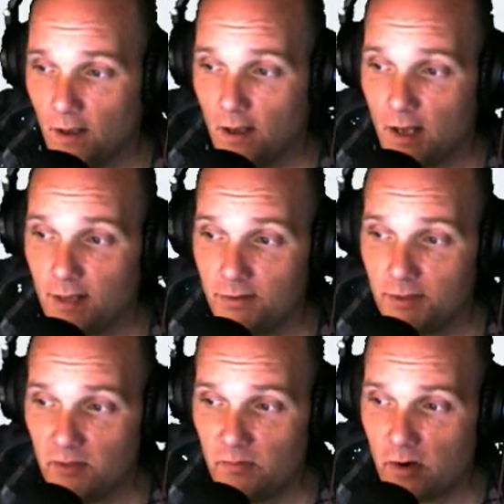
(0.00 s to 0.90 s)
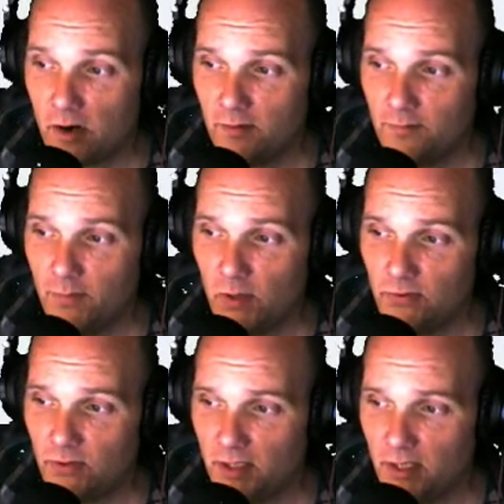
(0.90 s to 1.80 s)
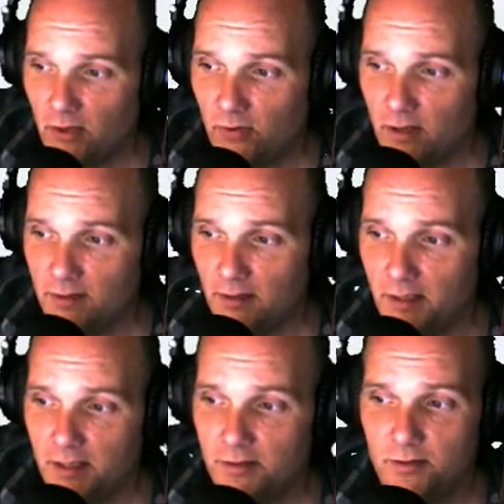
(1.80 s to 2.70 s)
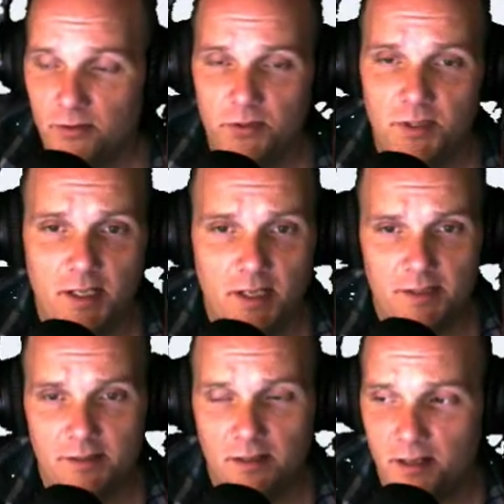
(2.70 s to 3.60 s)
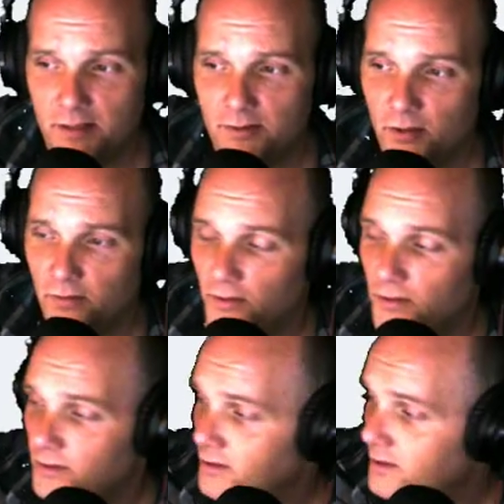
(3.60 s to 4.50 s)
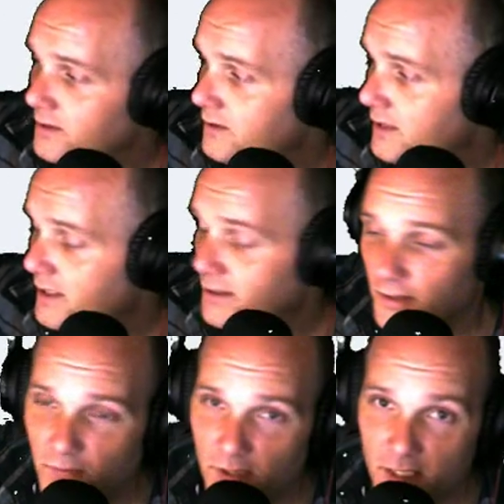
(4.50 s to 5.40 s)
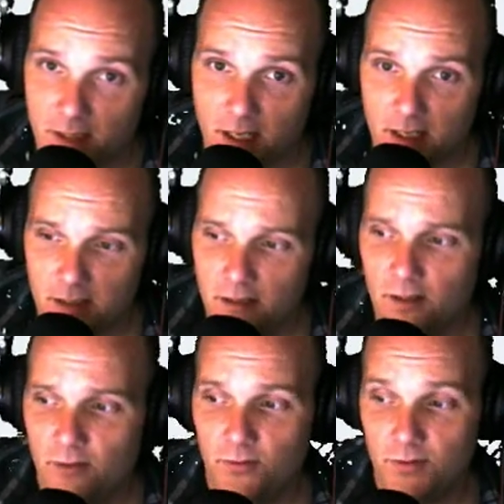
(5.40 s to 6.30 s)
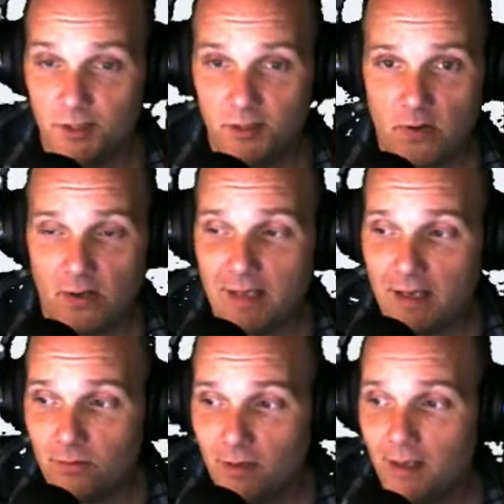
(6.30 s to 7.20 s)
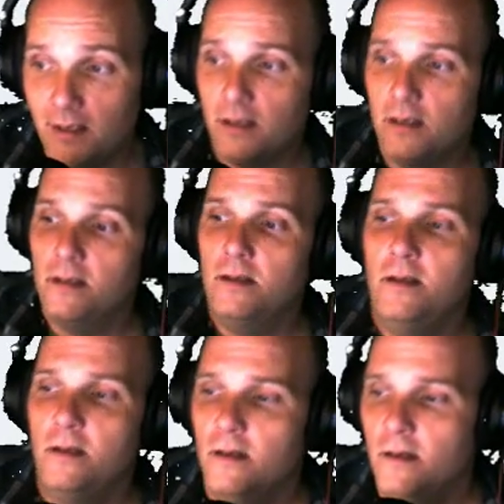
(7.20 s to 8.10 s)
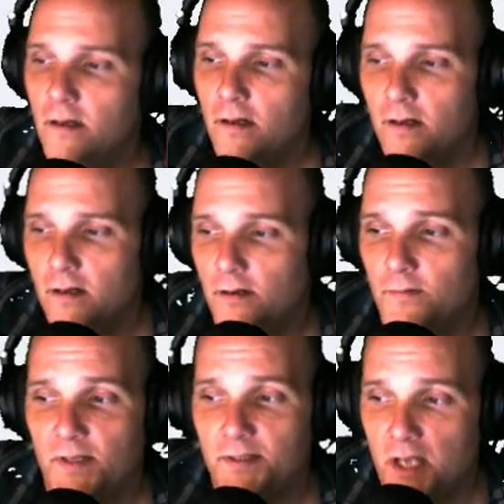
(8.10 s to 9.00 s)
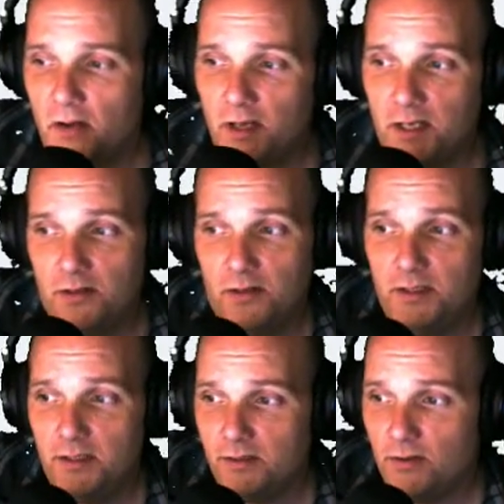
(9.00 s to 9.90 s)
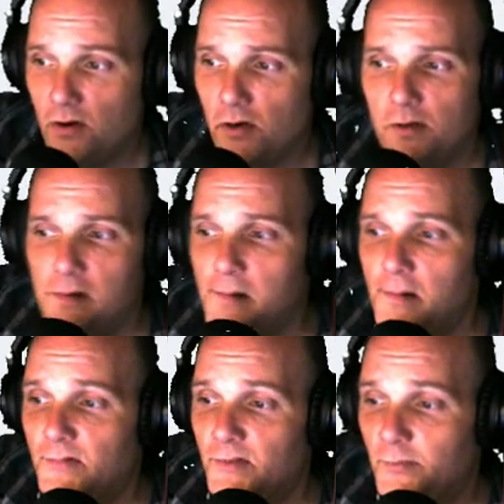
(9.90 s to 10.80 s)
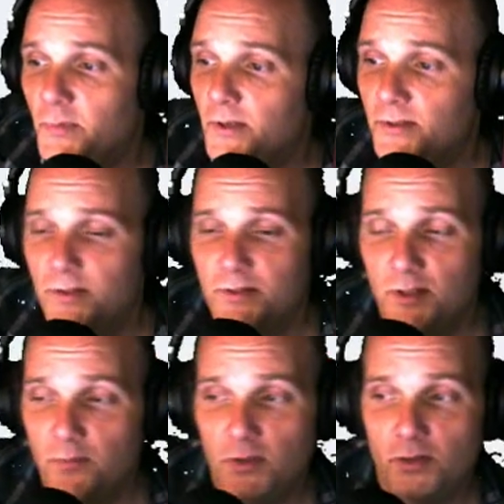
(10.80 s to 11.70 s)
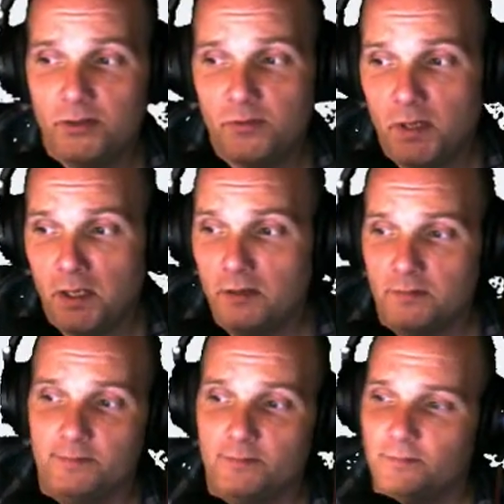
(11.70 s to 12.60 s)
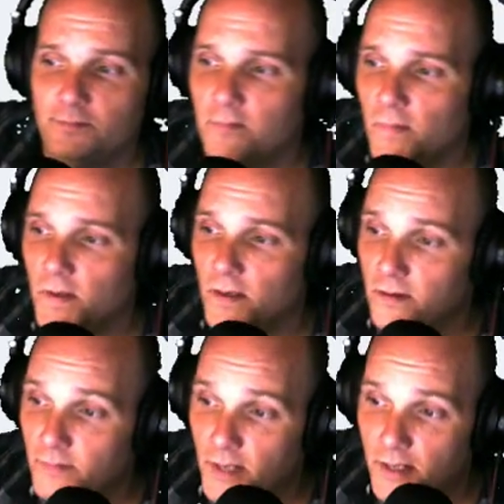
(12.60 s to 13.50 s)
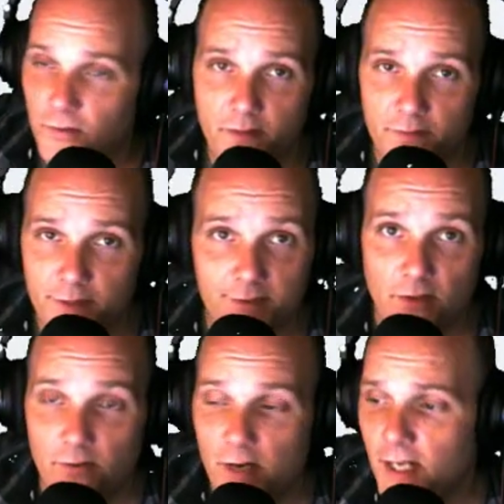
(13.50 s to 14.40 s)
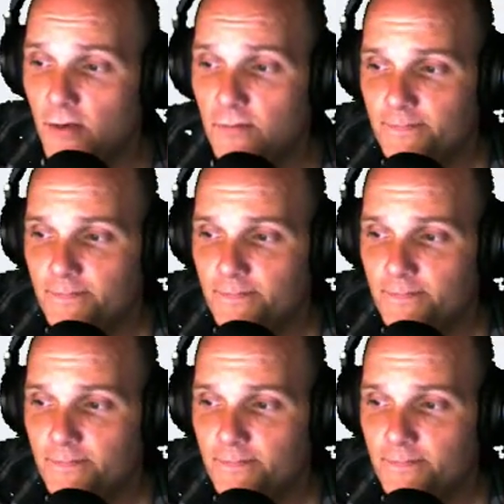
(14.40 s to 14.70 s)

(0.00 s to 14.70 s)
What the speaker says: I use DMR mostly. I cross-link to the XLX servers and stuff like that through the DMR gateway. That's how I get on D-Star, just because it's simpler to me. I don't have a D-Star radio.